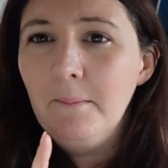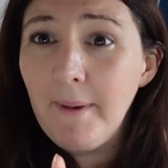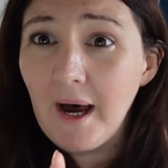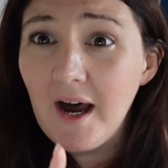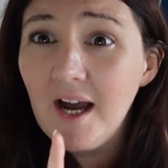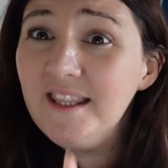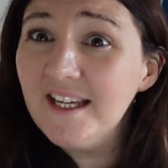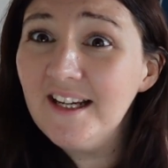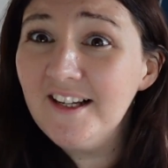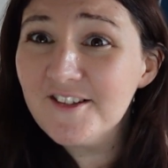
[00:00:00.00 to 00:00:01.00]
But I
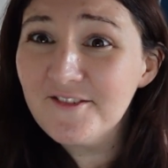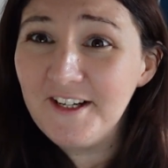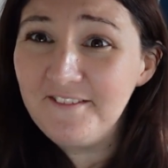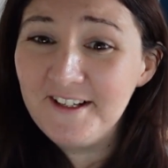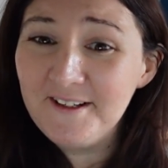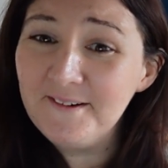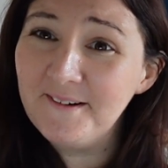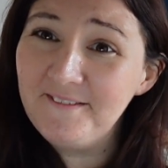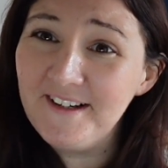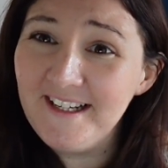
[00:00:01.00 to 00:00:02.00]
think it looks really, really cool.
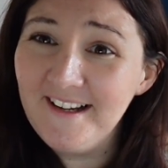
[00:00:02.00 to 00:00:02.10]
I really